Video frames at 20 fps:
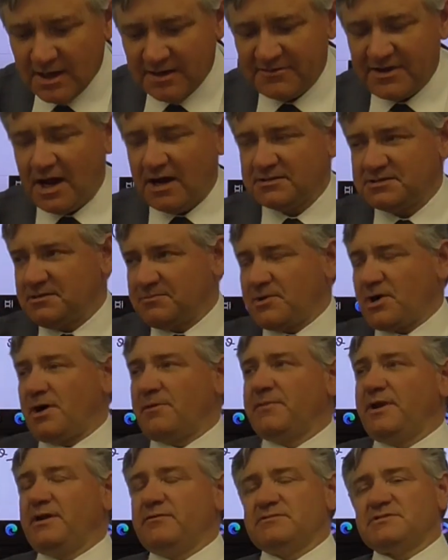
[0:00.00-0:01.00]
If calcium
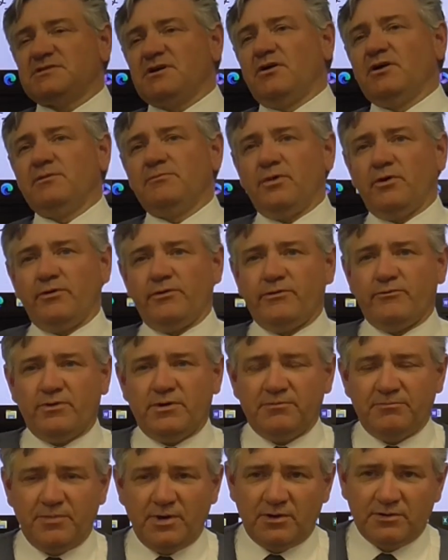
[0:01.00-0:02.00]
carbonate was soluble, we
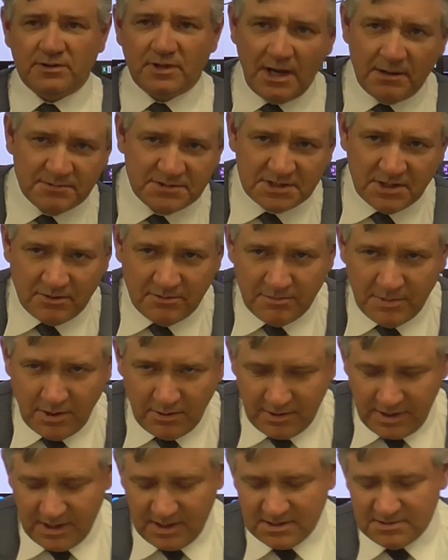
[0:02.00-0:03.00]
wouldn't build limestone
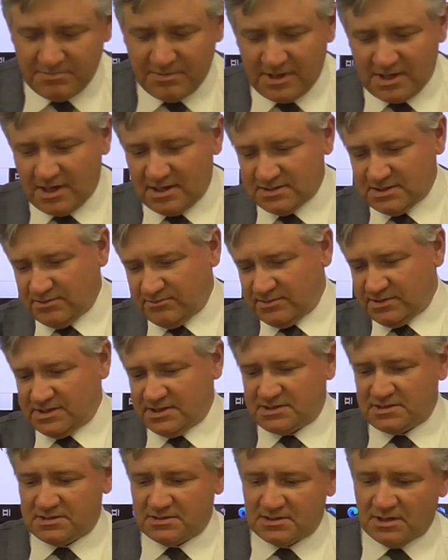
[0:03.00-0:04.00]
buildings because it
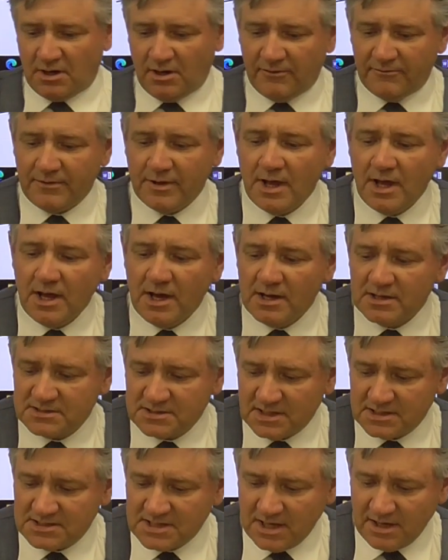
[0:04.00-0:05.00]
would just dissolve.
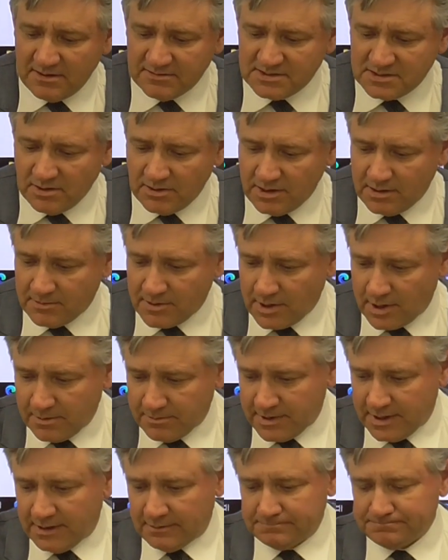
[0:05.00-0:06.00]
So let's say you have sodium
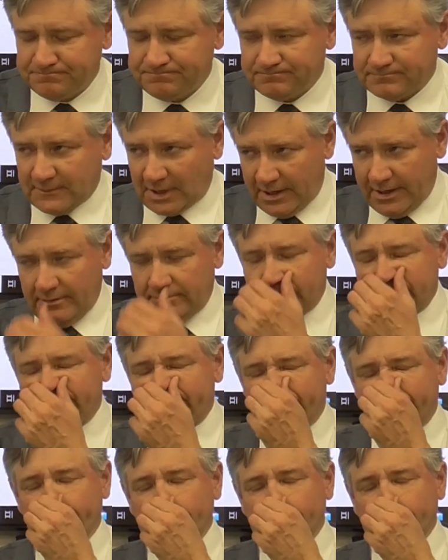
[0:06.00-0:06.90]
carbonate. Okay?